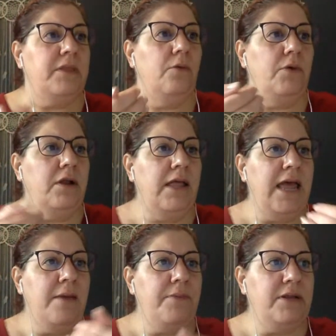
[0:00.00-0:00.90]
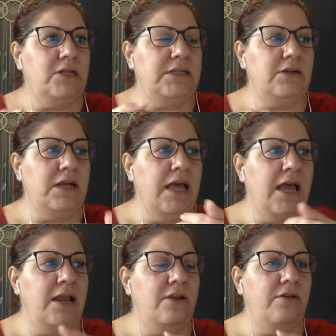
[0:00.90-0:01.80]
what'll happen is it'll
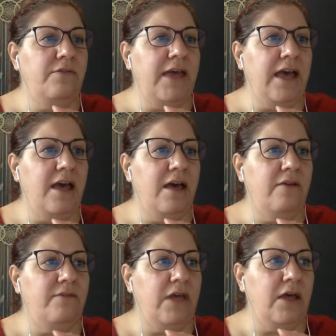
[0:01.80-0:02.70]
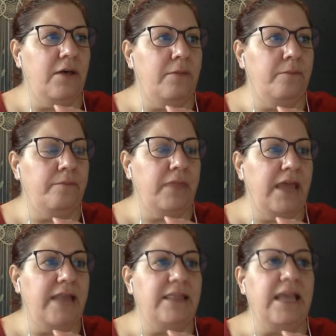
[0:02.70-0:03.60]
kind of have
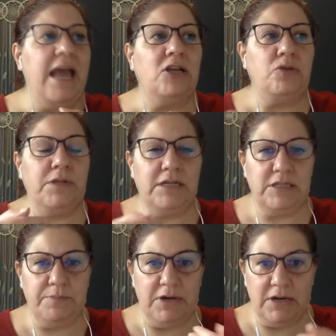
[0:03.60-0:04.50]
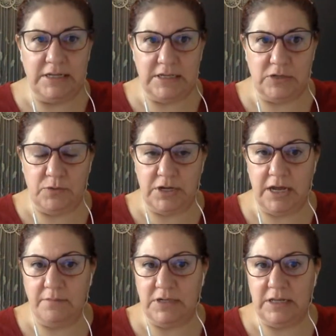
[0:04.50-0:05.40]
the actual experiences will
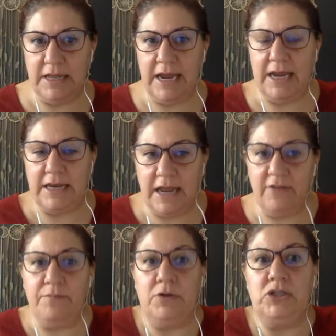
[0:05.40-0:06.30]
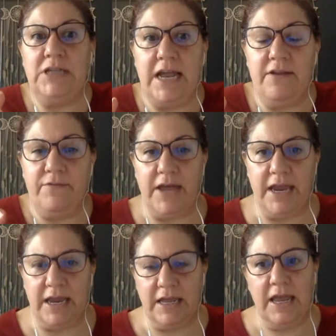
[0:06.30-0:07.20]
come to light, kind of
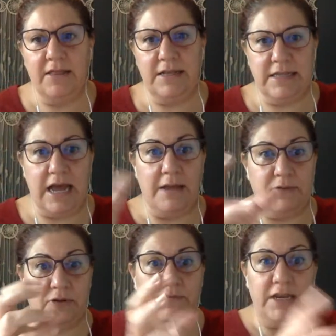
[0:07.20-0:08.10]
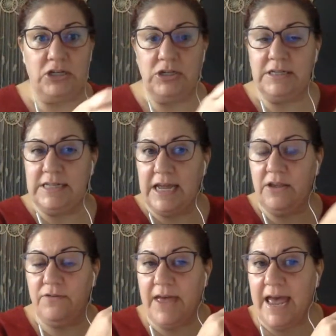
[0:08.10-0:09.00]
personifying these observations that
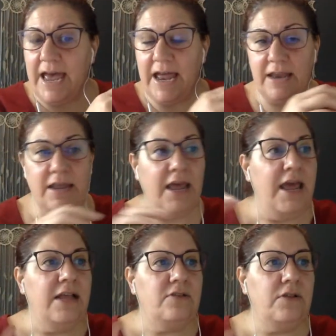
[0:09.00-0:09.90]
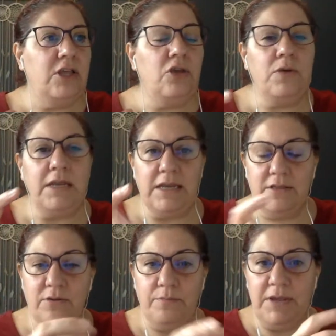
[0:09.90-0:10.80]
you've had, so that you can
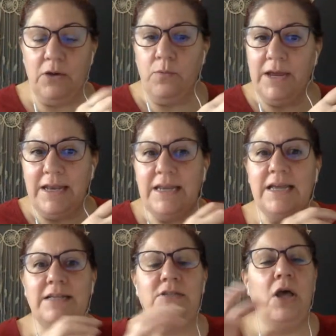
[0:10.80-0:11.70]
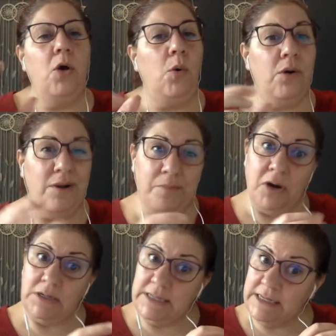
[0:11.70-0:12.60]
either be a witness or a
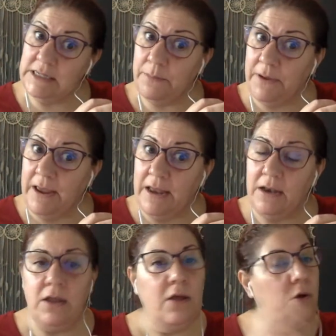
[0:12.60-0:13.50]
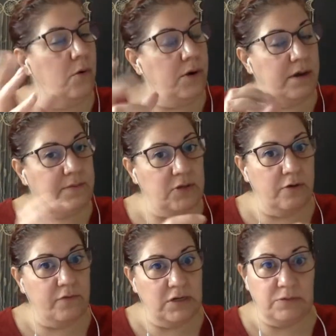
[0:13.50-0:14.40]
participant or an
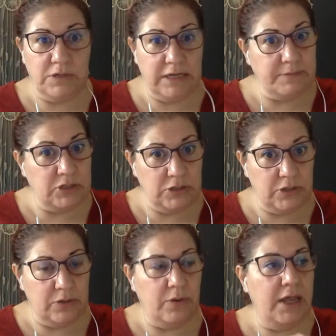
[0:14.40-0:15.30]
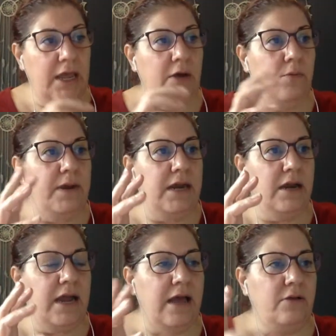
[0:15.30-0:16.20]
observer. It's really up to you
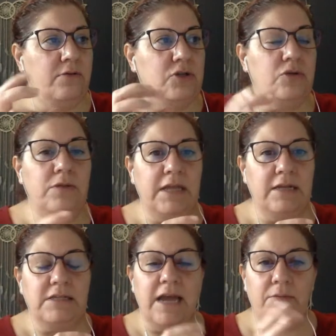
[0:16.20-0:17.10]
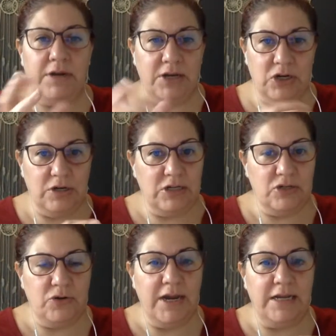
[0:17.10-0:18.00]
where how you do things. I would
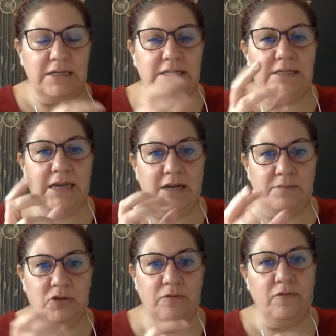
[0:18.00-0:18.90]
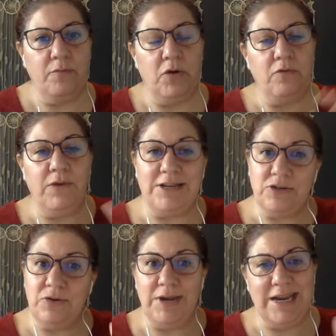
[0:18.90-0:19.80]
encourage trying to stay in observer mode.
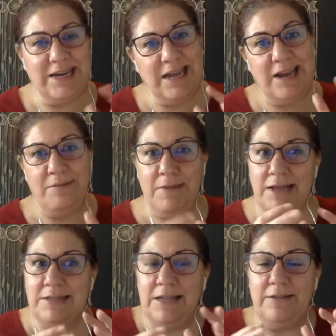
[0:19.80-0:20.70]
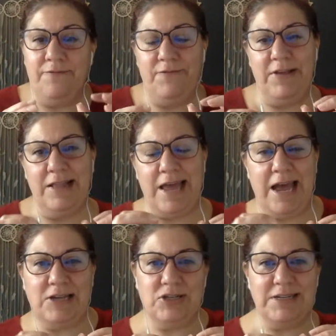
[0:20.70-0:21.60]
Retrograde kind of makes us feel
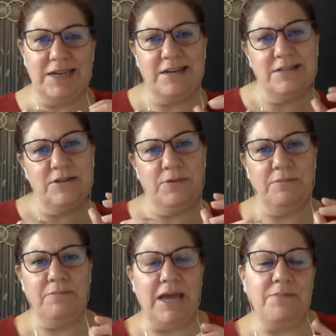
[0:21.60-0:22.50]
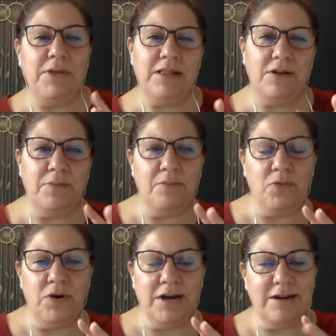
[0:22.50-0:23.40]
agitated, so we might be a little bit
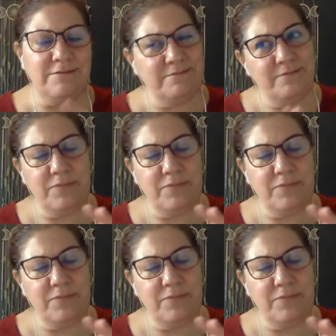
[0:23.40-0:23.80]
more